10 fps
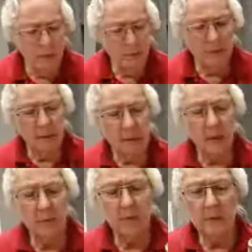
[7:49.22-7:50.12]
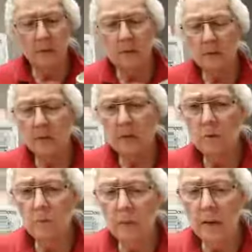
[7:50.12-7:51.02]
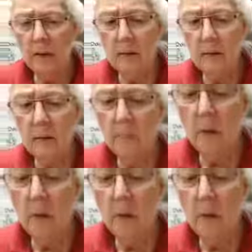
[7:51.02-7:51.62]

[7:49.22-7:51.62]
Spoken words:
picked out these red little